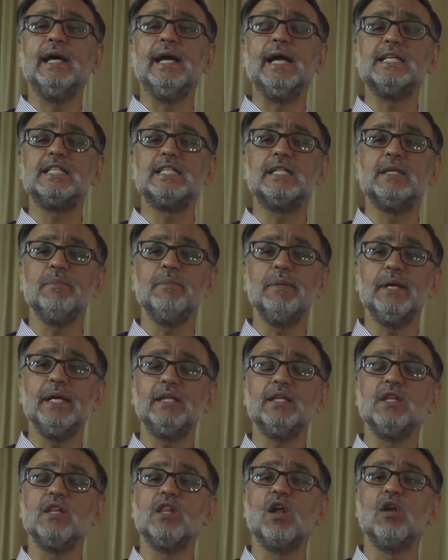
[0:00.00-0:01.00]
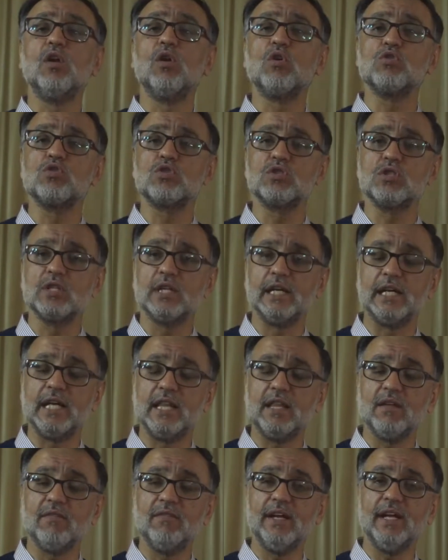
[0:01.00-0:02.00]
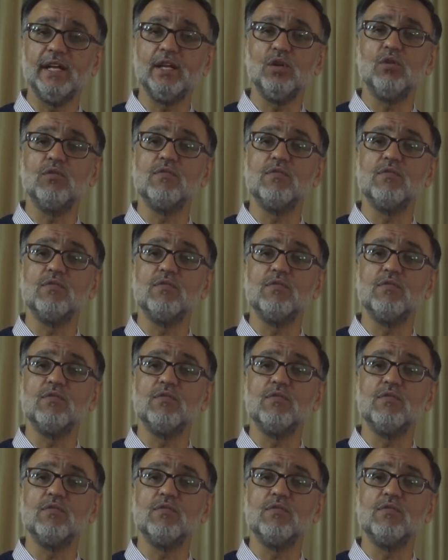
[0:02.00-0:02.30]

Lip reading: estimate the loss in the value